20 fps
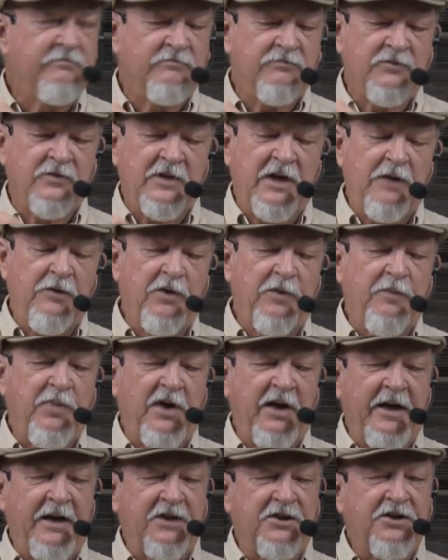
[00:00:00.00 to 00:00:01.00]
They were
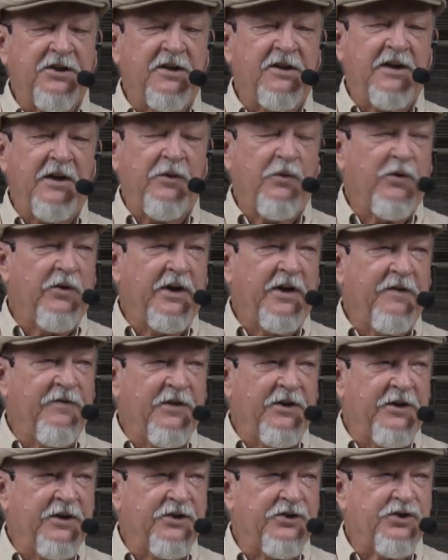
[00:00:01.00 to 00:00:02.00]
plastic. They weren't even
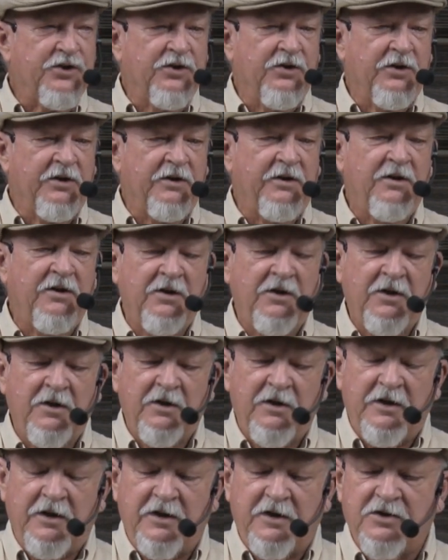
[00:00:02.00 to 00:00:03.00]
this good.
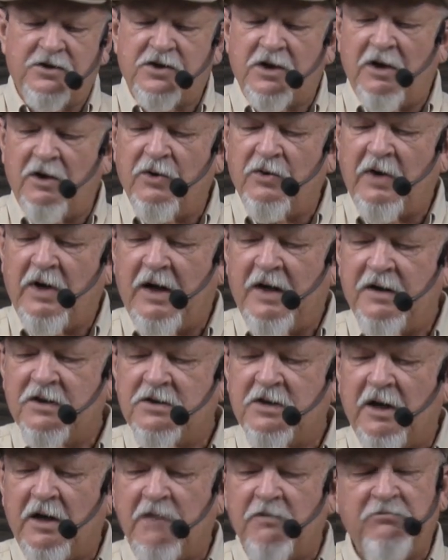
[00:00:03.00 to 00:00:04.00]
And so I
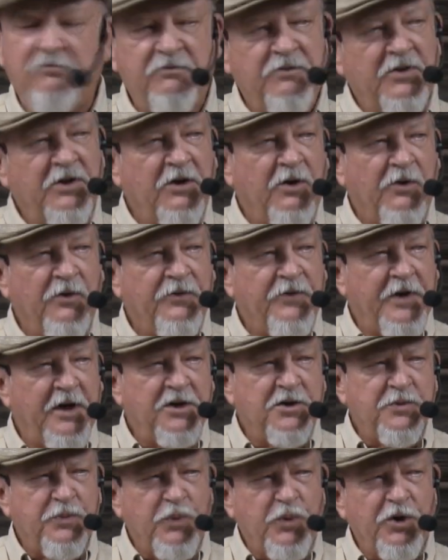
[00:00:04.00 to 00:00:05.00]
decided,
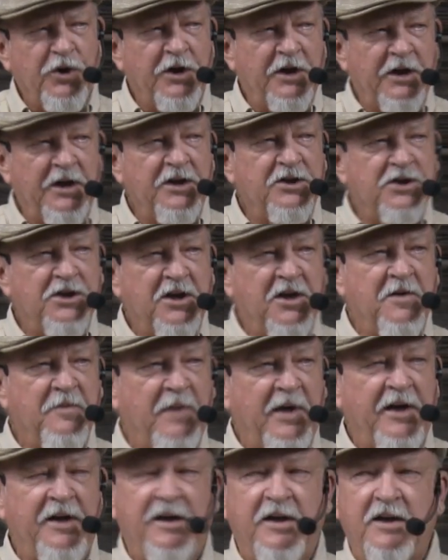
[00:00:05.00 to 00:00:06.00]
that's pretty easy to
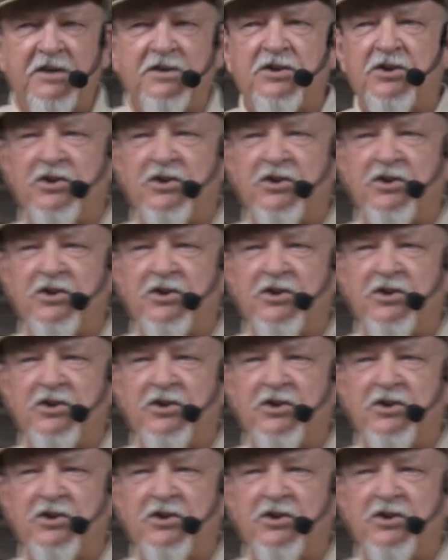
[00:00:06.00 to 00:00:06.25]
make. It's a